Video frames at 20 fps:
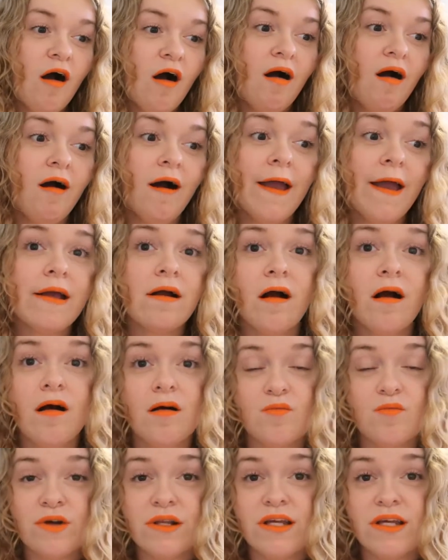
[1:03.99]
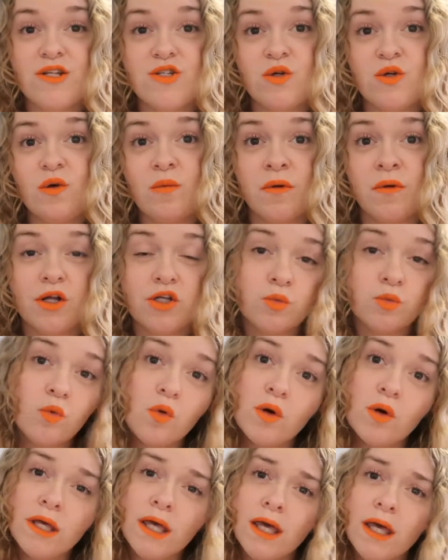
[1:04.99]
I can't really do much
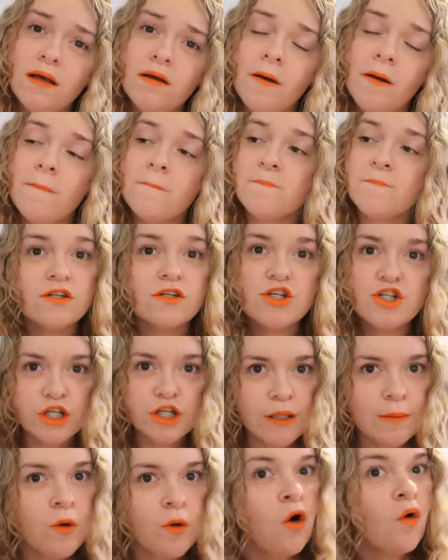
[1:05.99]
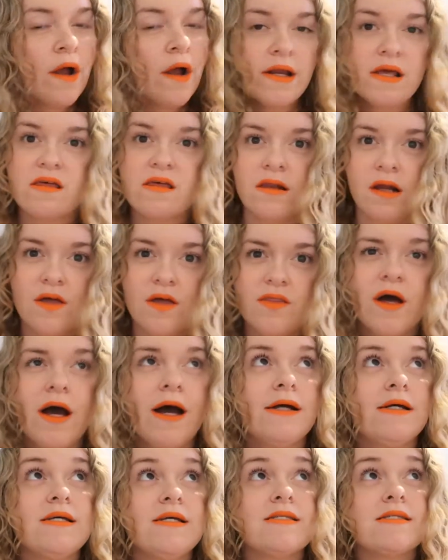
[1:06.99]
walking. The gym or anything like
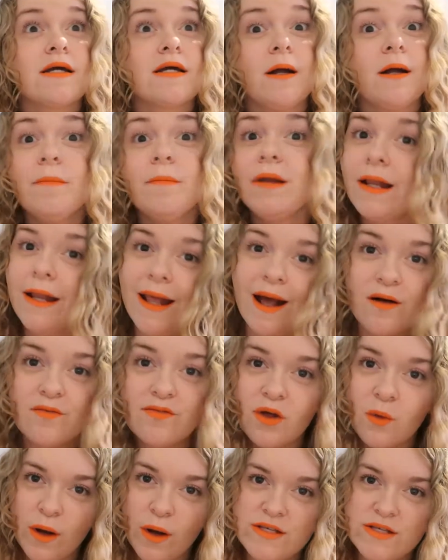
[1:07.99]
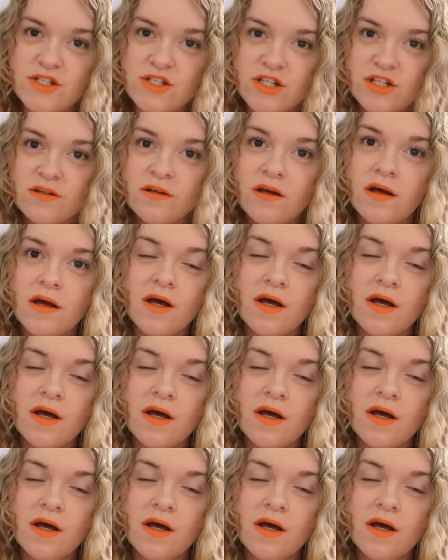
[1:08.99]
that is completely out of the question.